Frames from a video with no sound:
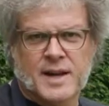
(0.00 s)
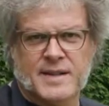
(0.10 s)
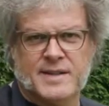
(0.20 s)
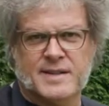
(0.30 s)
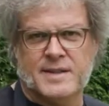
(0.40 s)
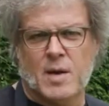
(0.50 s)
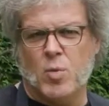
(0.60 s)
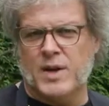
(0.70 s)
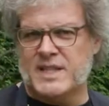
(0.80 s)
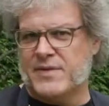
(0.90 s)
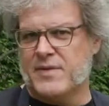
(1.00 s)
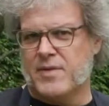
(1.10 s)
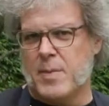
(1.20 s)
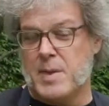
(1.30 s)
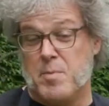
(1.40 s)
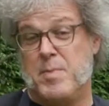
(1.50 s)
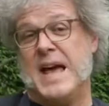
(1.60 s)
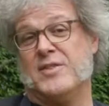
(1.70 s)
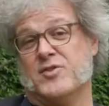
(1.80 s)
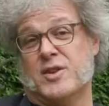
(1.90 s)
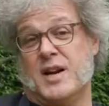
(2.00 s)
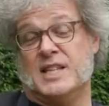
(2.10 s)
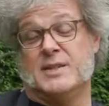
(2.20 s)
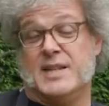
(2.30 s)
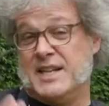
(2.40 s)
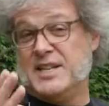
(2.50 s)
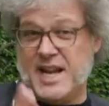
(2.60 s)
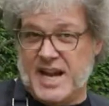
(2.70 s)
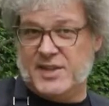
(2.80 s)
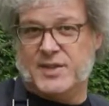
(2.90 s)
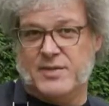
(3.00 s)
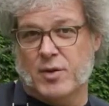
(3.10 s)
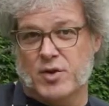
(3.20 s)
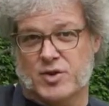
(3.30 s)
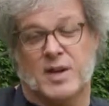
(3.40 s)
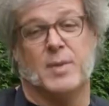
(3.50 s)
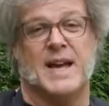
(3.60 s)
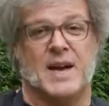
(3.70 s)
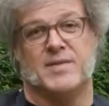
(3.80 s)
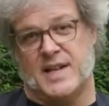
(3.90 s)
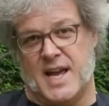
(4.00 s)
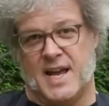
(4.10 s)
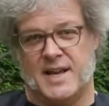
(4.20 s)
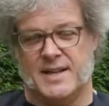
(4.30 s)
is somewhat different from the bastardized yet tasty version that we have today.